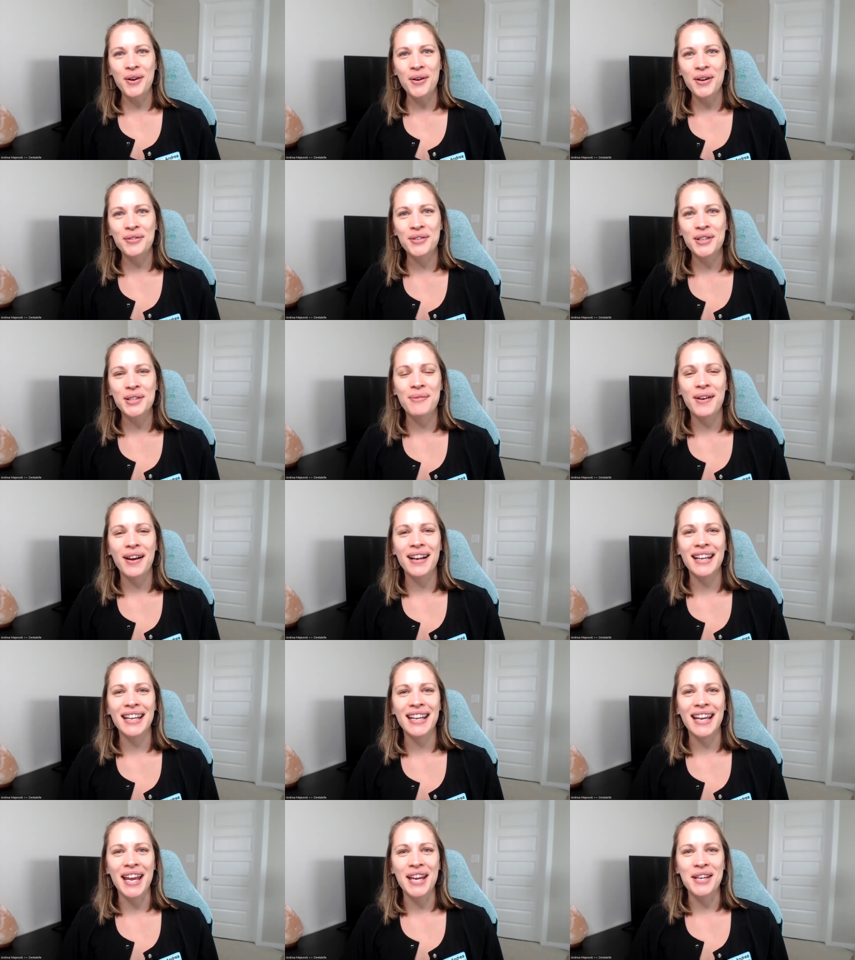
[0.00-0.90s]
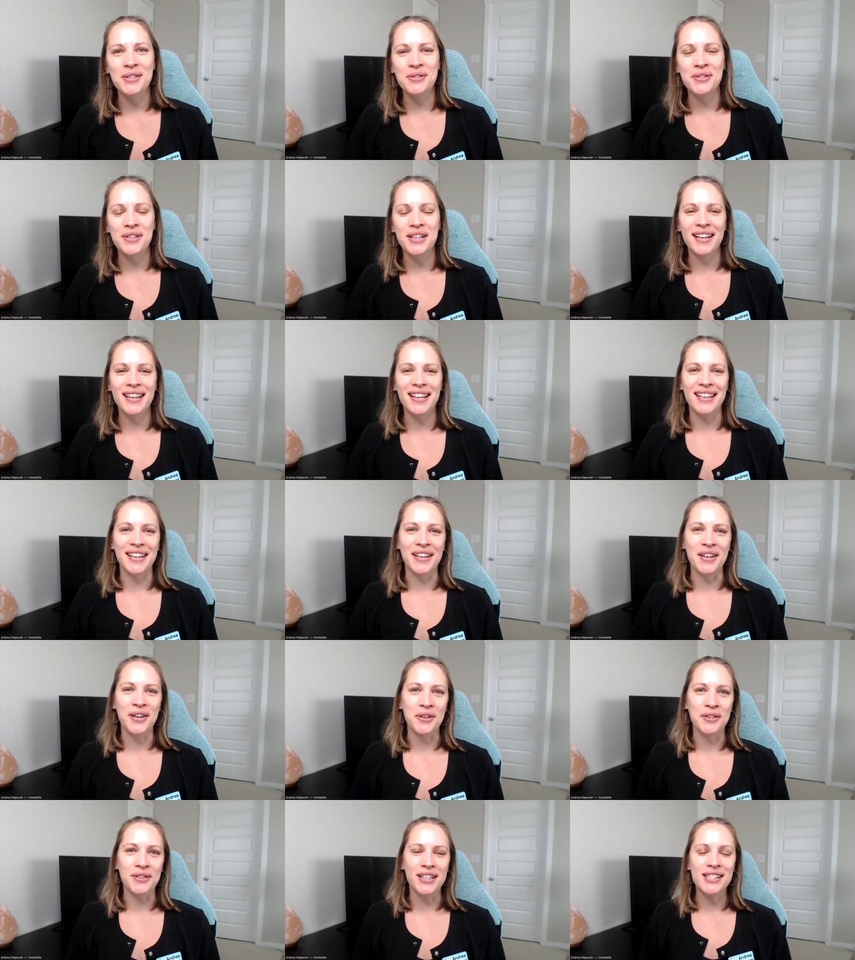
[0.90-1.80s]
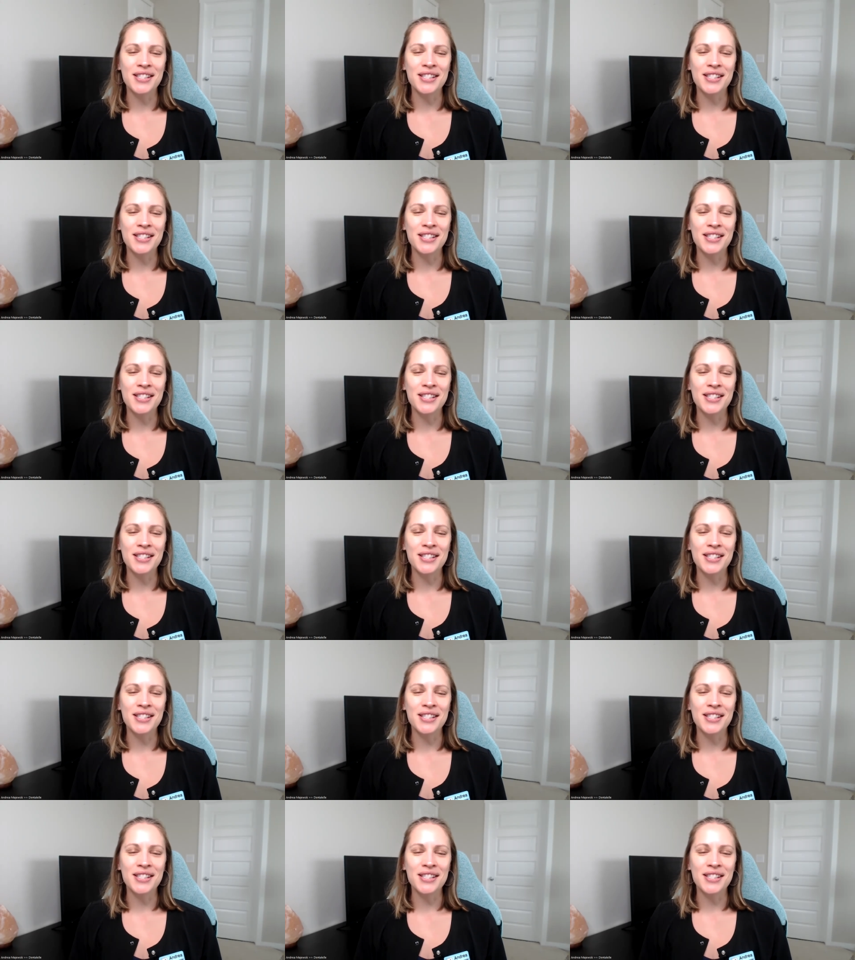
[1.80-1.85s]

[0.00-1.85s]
Hello, everybody. Andrea here.